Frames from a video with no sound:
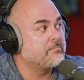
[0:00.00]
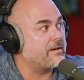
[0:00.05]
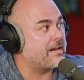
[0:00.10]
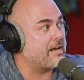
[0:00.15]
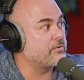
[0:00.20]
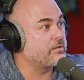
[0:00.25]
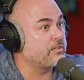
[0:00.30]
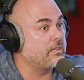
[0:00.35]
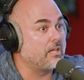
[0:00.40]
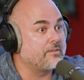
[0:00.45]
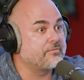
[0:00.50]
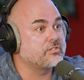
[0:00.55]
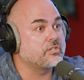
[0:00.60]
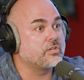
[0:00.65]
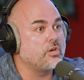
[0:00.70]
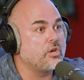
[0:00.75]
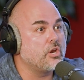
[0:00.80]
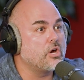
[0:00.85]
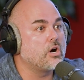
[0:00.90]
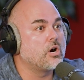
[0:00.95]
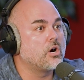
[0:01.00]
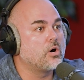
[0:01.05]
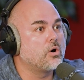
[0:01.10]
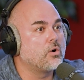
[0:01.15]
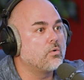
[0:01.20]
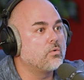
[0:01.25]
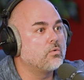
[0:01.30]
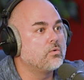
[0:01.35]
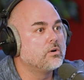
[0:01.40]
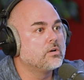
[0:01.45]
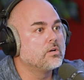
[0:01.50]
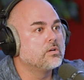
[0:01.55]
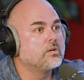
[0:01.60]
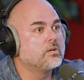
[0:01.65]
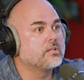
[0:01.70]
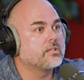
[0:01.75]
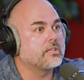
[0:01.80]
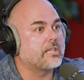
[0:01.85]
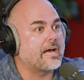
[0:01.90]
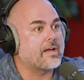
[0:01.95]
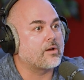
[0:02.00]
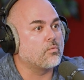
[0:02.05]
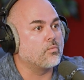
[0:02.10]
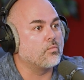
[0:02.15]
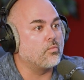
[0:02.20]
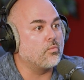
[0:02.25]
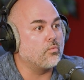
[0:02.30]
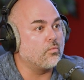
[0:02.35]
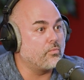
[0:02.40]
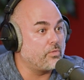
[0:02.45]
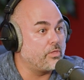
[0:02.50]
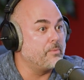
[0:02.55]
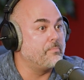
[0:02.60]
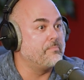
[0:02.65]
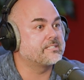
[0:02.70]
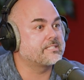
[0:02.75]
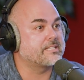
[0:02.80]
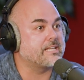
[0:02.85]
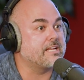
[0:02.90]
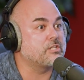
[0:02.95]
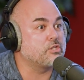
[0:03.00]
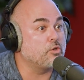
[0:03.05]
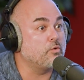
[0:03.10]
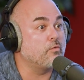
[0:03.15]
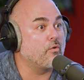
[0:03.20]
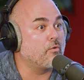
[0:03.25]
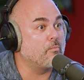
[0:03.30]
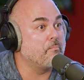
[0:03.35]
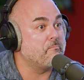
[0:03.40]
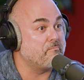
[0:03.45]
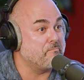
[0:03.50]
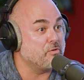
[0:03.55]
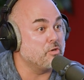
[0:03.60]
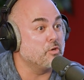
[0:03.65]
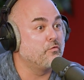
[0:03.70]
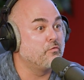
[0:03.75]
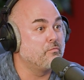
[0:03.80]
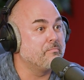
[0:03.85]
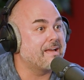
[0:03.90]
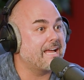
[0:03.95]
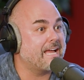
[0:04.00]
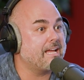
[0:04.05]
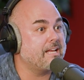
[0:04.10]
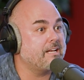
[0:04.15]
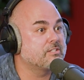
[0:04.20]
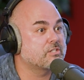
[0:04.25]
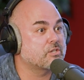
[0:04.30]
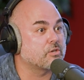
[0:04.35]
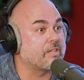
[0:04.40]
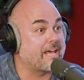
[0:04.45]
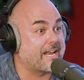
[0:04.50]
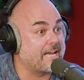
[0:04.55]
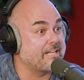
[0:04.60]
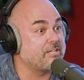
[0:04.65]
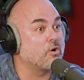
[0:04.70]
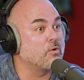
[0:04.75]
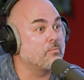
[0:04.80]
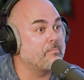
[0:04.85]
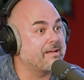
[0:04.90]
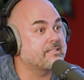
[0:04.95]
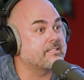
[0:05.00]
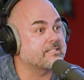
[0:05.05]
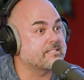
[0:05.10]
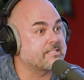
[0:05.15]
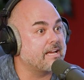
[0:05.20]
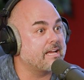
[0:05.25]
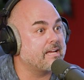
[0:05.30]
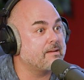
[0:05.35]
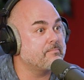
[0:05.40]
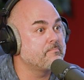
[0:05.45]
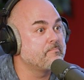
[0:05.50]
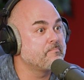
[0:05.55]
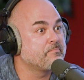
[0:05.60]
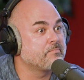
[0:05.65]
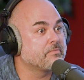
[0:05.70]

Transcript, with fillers: but I would love to know like the mistakes you you've made so that I don't make the same.